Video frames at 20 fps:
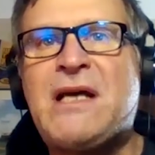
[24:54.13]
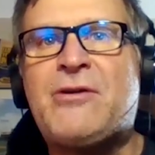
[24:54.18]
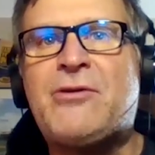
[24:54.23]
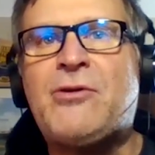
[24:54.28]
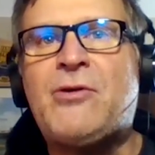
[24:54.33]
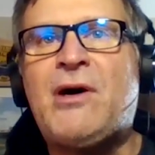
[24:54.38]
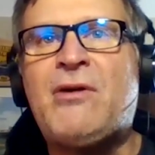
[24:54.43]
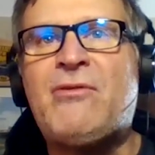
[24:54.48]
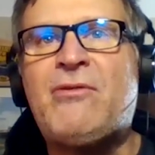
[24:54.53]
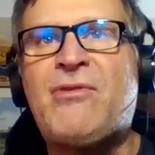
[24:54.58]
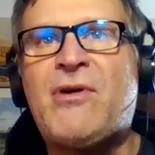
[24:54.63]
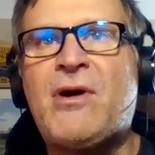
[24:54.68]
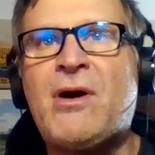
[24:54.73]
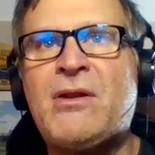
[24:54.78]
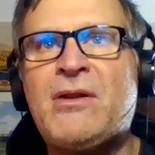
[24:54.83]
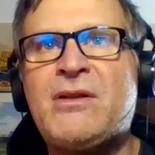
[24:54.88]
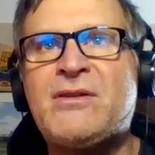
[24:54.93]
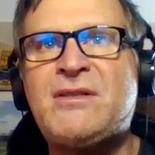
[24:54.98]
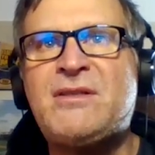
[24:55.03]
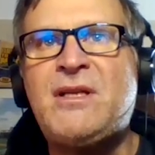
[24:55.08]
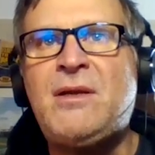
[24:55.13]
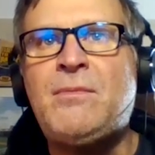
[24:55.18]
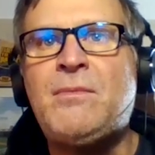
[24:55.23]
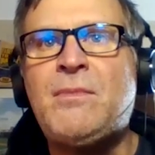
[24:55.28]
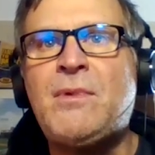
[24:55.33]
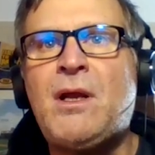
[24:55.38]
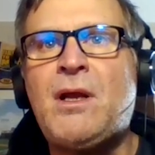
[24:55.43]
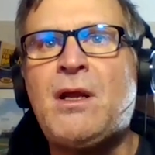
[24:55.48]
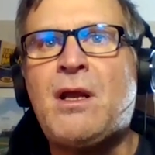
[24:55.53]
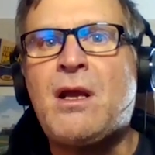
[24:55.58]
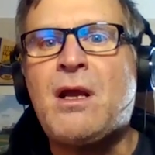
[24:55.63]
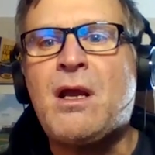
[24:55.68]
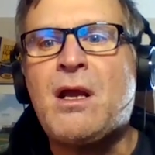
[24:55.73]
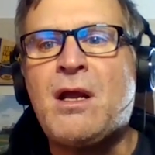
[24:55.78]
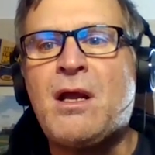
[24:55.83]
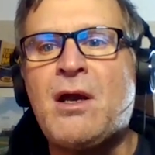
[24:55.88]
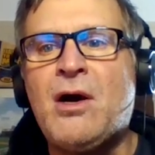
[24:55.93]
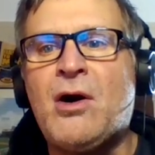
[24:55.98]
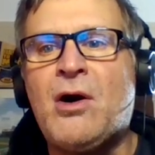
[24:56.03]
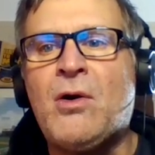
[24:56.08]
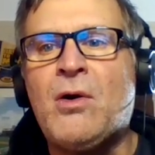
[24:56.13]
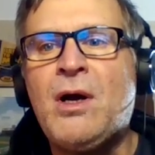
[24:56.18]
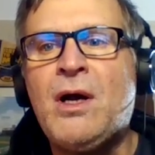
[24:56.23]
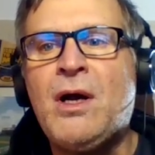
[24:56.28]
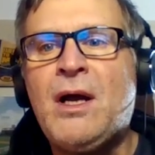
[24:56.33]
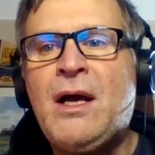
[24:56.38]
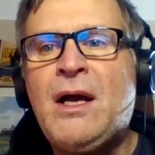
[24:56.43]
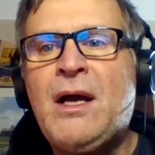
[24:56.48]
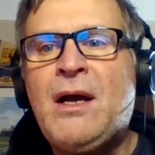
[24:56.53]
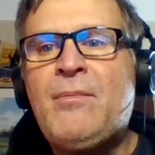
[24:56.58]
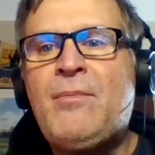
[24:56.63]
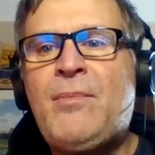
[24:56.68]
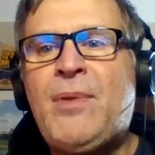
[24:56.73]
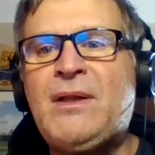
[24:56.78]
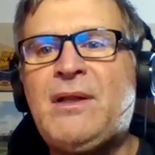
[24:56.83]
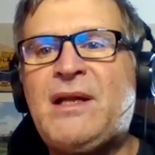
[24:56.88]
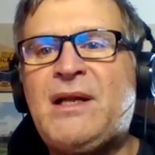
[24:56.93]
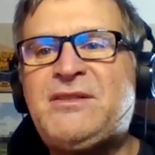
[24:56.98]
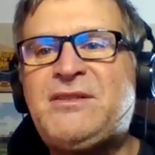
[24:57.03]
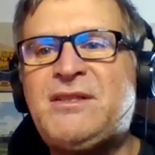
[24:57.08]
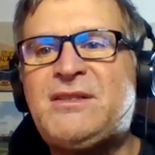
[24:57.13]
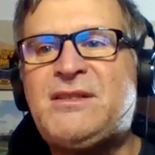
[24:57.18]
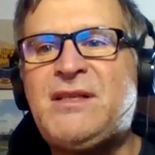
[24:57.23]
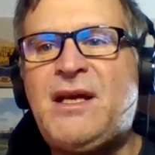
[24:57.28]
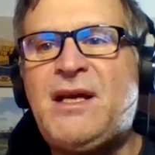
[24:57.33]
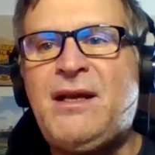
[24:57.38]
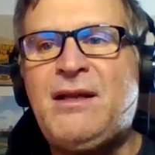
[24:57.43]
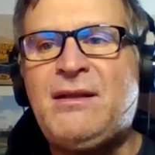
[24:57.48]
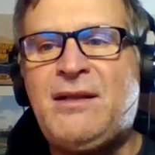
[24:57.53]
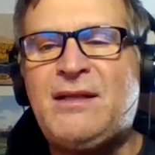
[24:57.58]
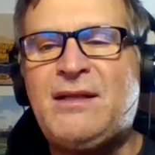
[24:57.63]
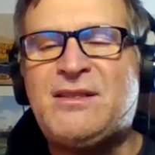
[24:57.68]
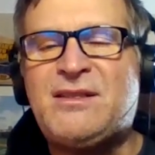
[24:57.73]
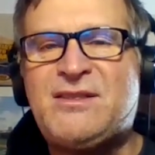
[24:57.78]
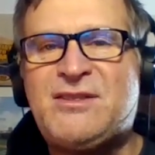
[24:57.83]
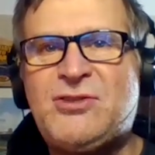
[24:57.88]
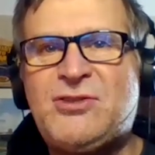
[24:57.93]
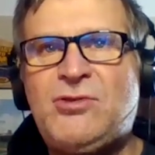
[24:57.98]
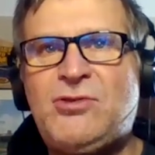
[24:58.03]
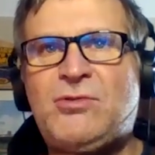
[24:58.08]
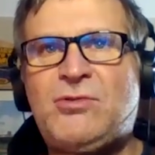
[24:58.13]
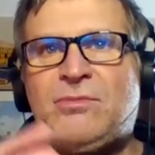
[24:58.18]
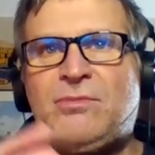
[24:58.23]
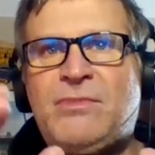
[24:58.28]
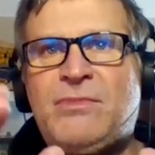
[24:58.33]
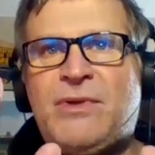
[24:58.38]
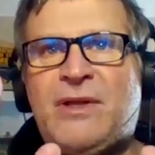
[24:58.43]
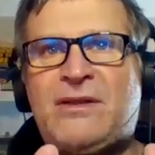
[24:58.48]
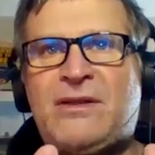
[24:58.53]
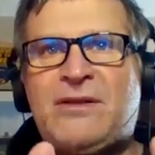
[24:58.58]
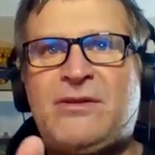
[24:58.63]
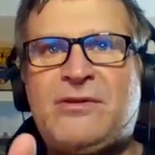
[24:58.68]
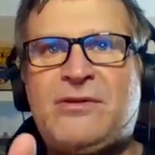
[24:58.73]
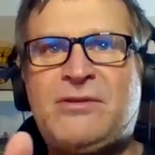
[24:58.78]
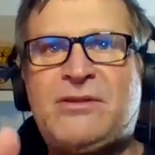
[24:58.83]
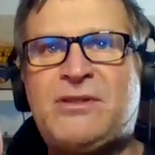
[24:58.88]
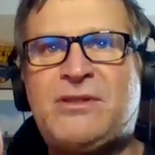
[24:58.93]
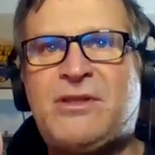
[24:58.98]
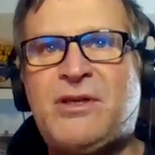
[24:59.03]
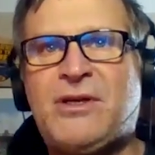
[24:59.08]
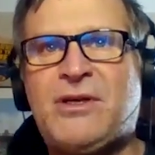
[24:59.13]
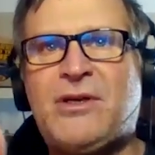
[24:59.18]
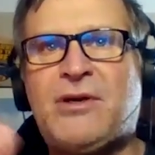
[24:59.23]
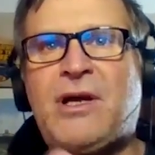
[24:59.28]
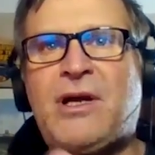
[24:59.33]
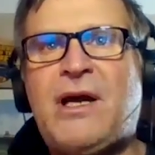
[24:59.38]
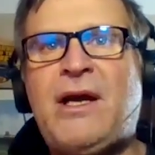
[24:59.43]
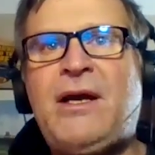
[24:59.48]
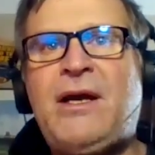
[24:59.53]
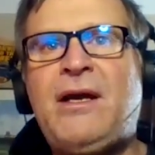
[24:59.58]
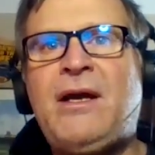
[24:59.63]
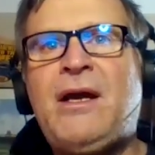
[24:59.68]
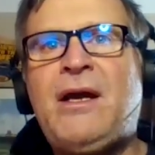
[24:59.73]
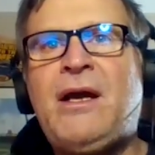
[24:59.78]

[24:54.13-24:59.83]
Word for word: I don't know how far this team can go, but let's just say, let's assume that the news is good. Okay.